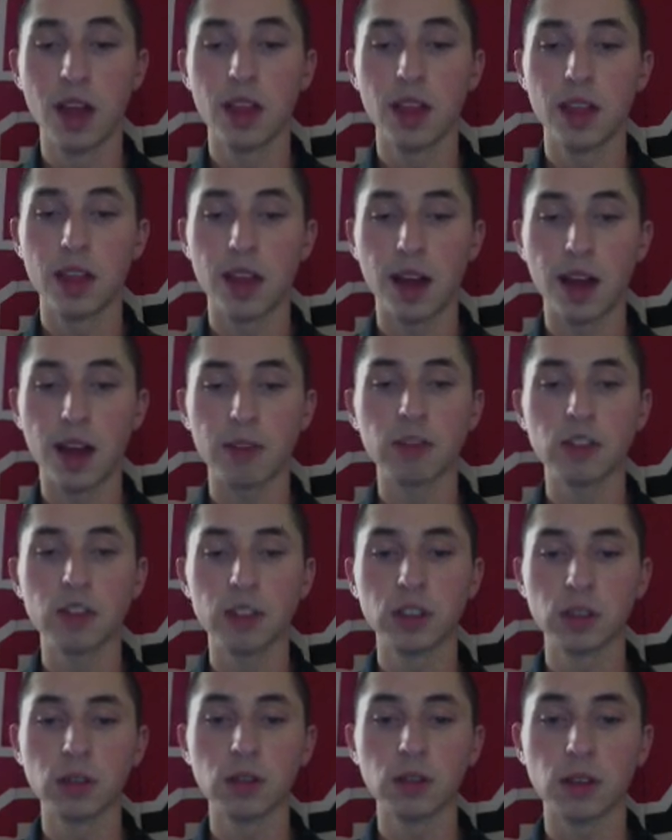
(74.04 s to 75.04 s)
The average
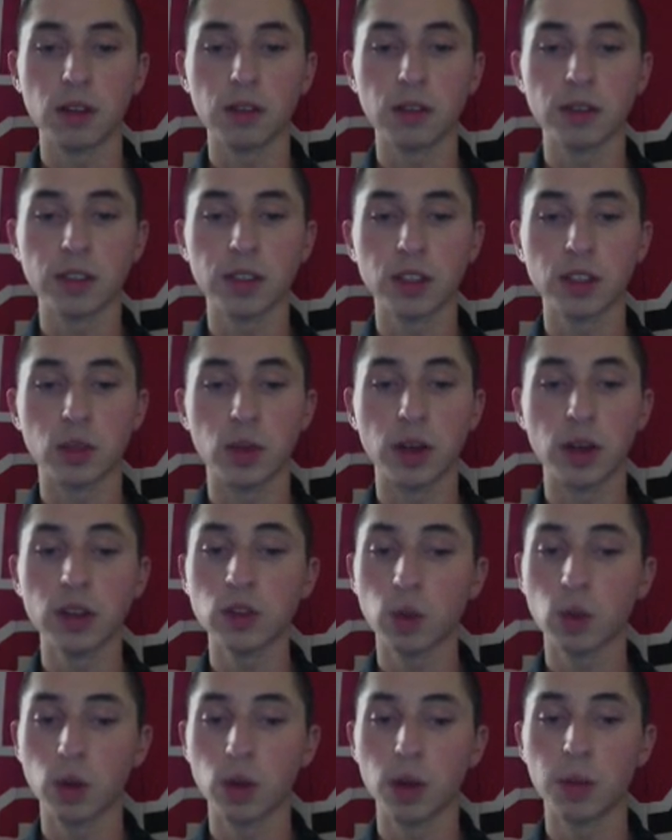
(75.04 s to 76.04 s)
yield loss is around
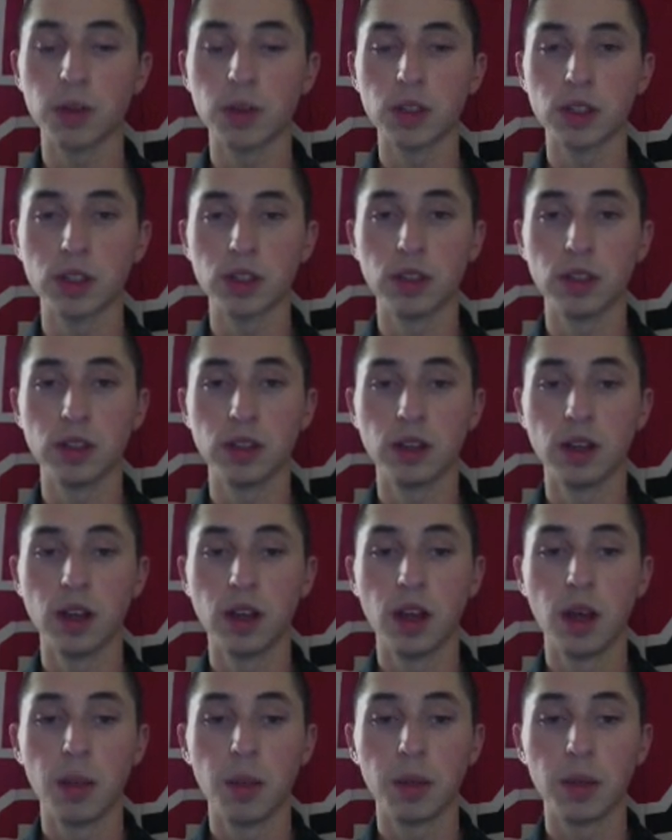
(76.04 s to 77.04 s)
20%,
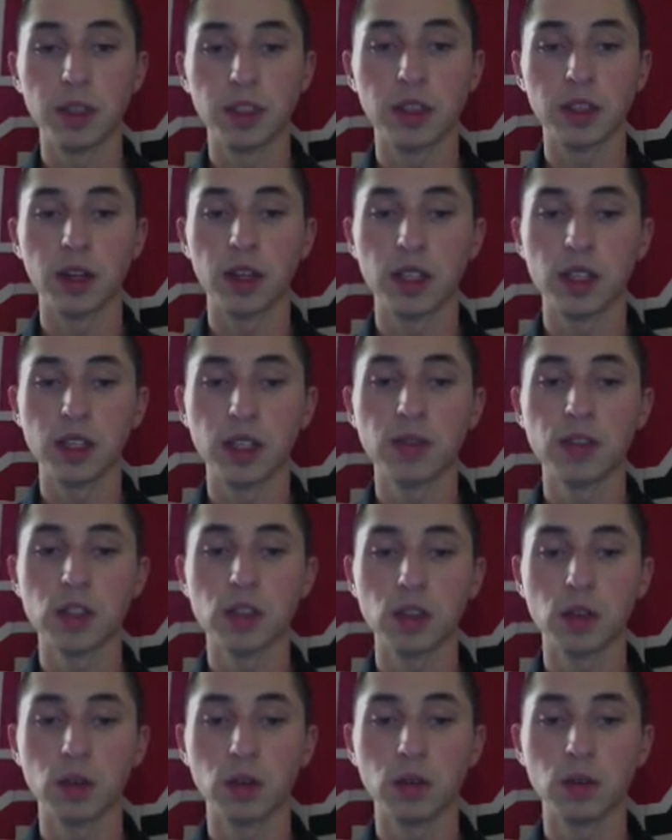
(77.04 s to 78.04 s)
but studies have
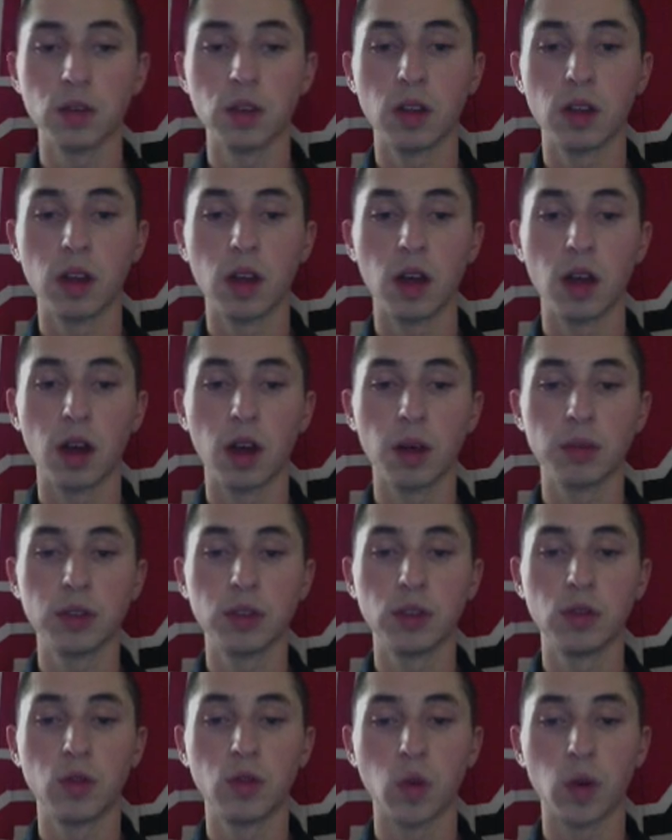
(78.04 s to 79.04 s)
shown up
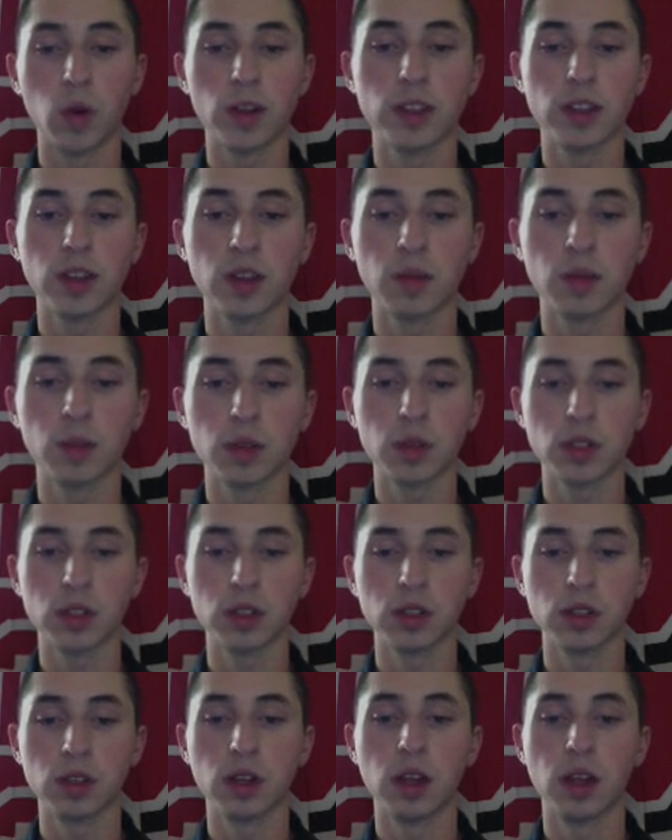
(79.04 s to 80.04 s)
to
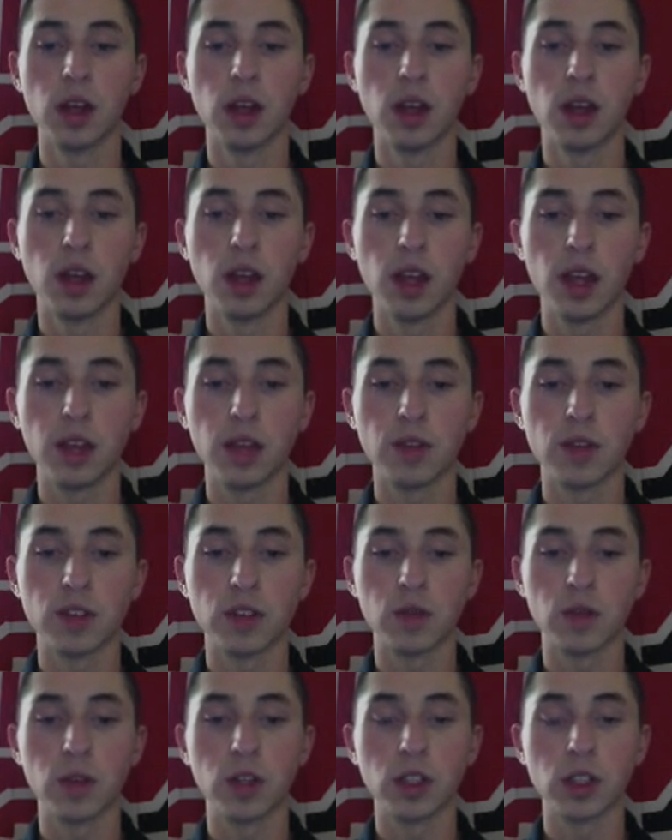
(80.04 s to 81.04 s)
47% in
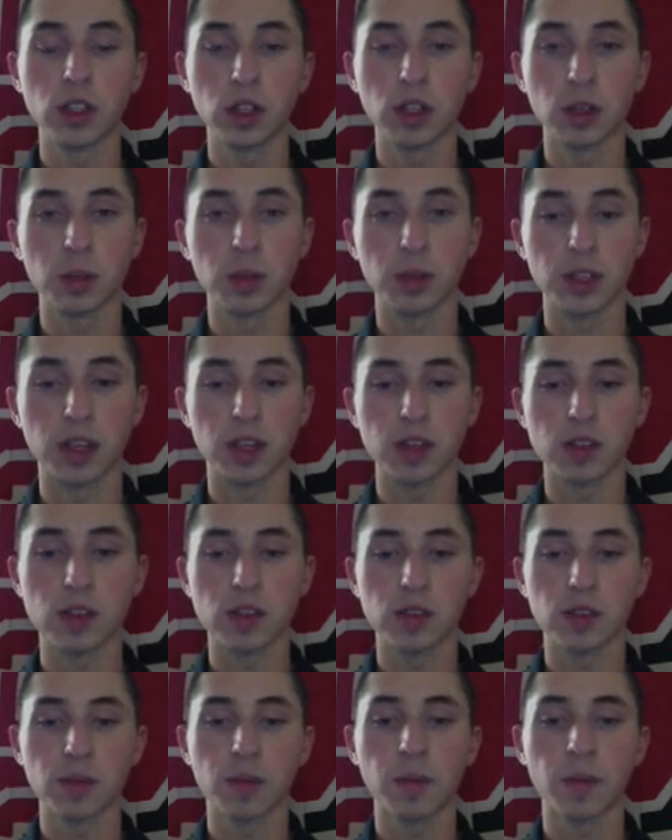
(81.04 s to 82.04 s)
severe
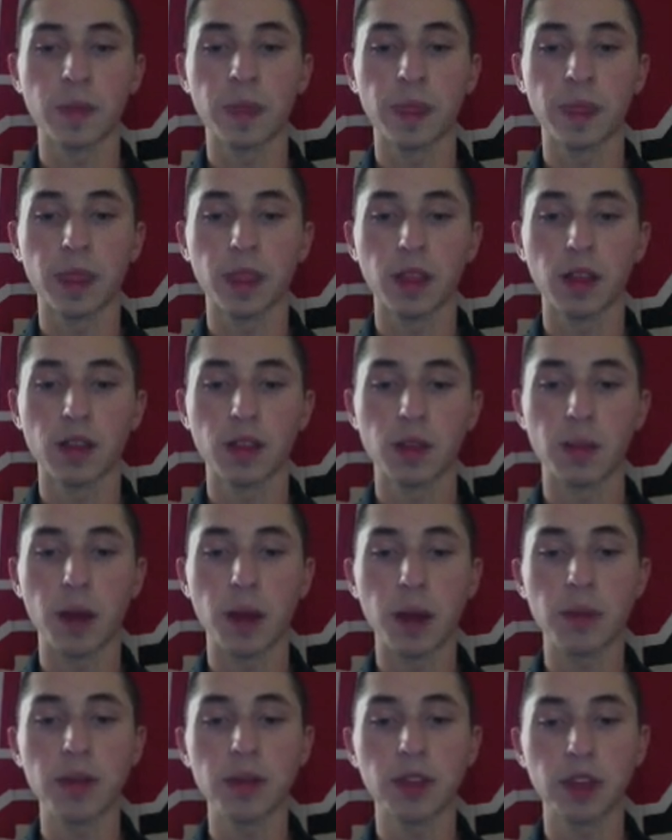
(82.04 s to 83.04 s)
circumstances. The
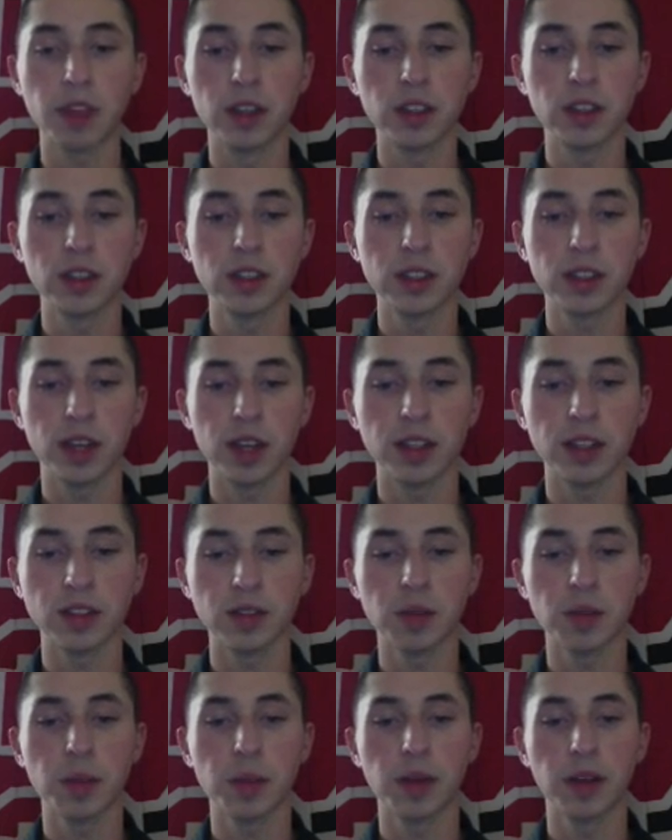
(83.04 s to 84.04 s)
population size of
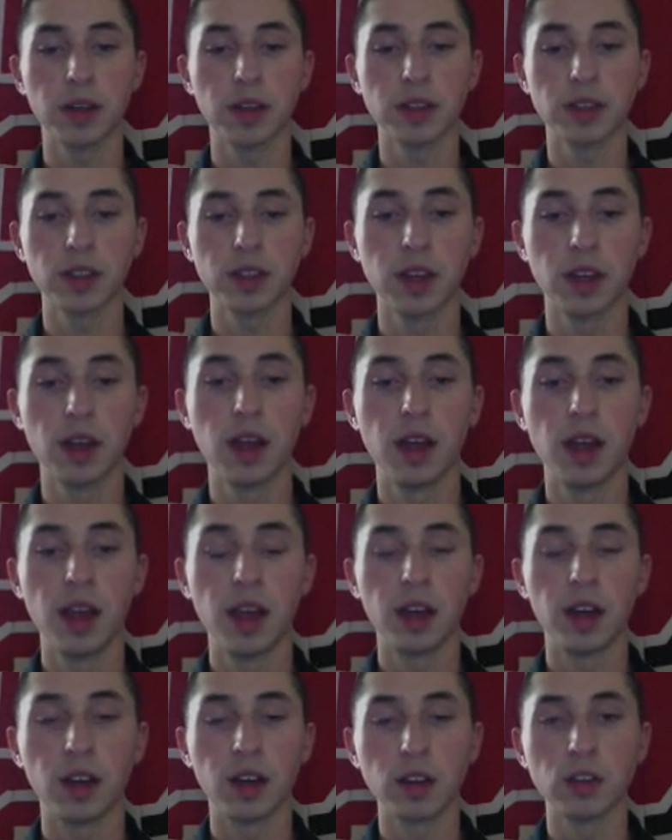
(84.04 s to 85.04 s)
the pest
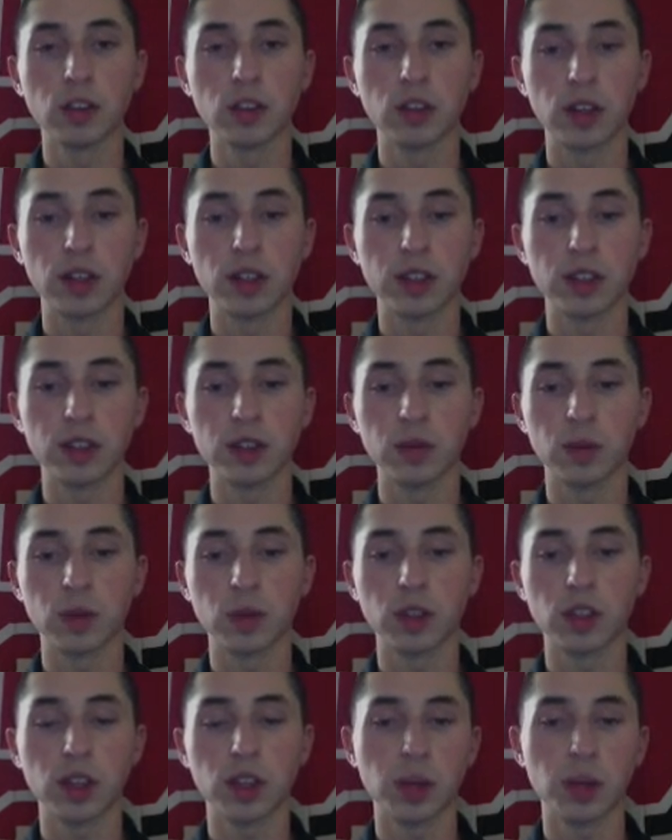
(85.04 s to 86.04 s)
and other stresses will
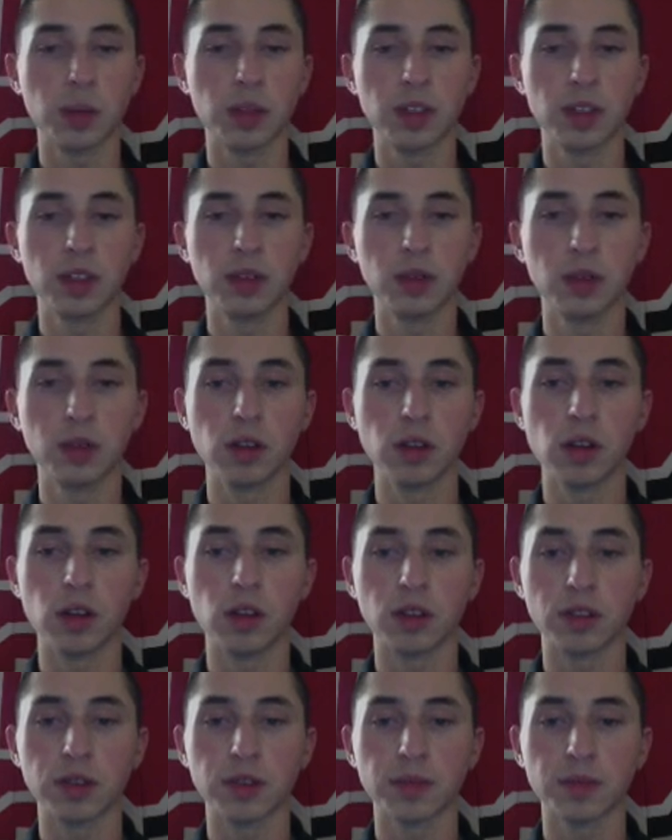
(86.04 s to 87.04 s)
determine the yield
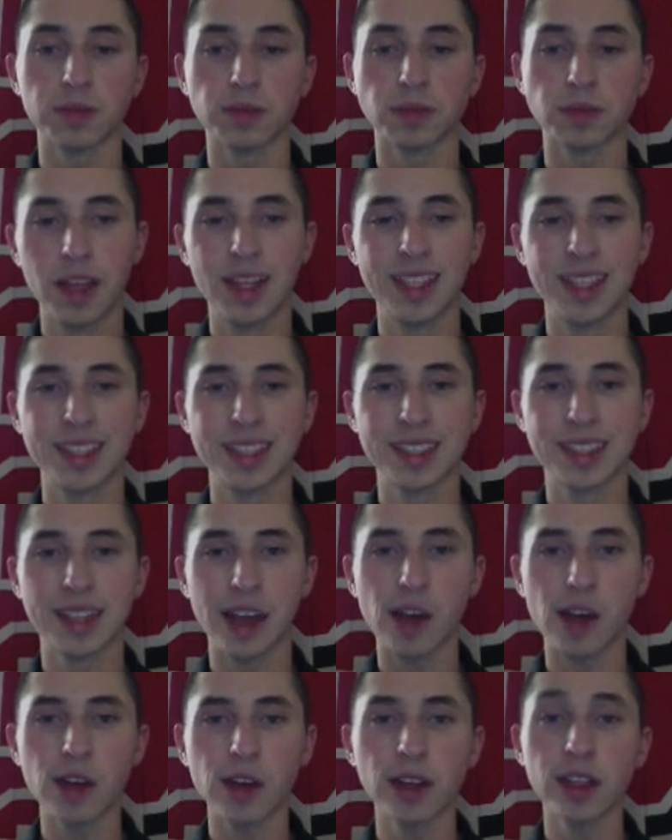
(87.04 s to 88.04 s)
loss.
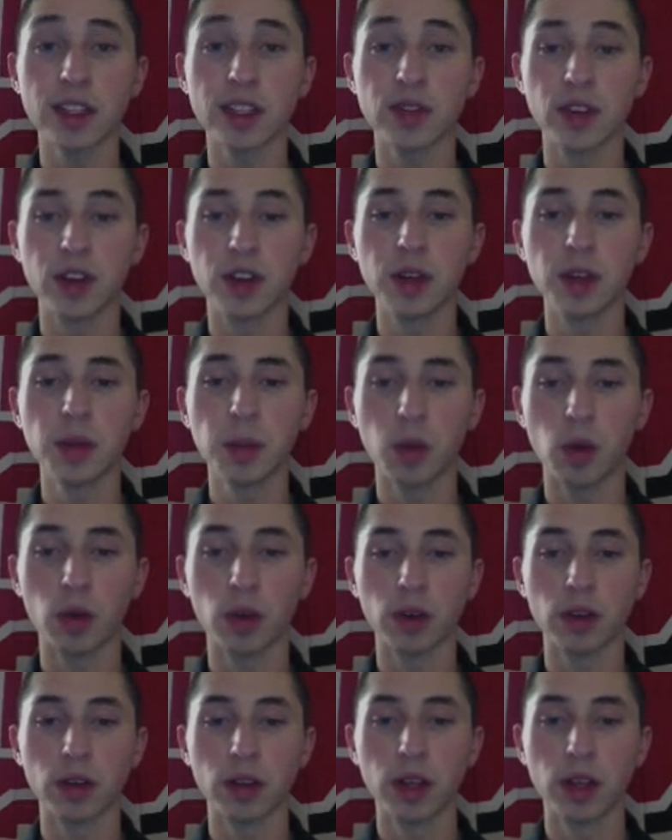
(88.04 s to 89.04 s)
Scouting is very important